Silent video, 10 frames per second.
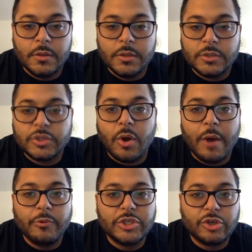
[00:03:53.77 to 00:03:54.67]
So I
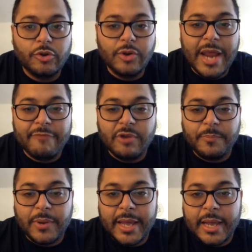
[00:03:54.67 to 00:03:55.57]
will show you that
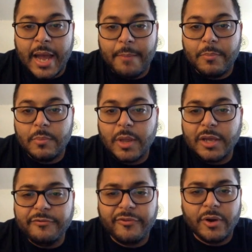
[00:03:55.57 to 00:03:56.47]
replay. I'm
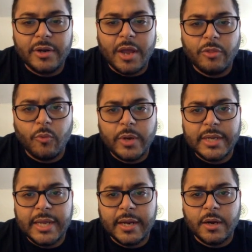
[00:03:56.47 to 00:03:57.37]
looking for another one
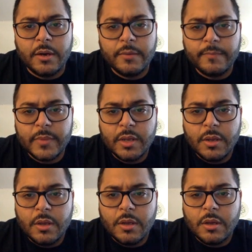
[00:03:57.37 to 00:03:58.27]
here.
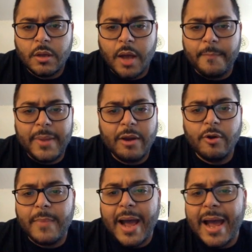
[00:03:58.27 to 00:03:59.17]

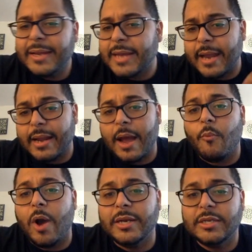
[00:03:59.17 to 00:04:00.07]
Bear in mind that I wanted to